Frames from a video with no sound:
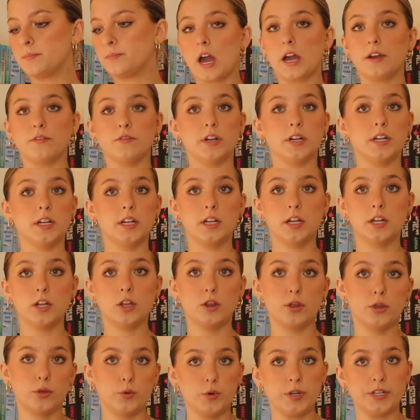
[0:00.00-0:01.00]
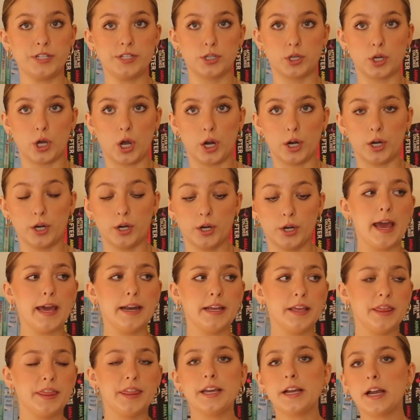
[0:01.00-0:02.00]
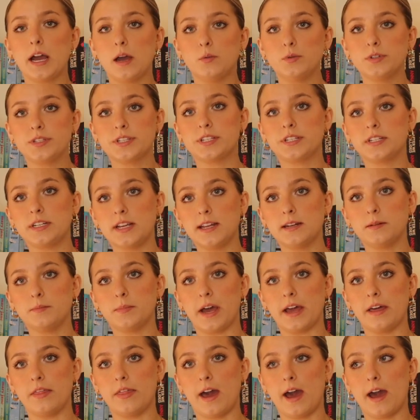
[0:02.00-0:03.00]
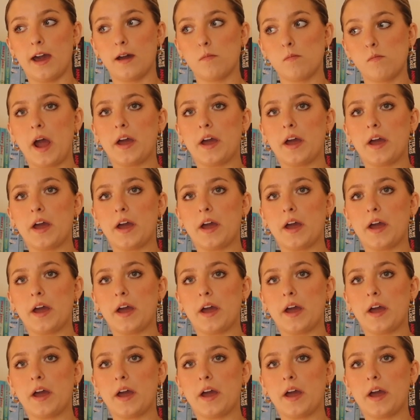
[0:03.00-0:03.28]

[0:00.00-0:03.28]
I rated it a 3-star, and I think I would stand by that.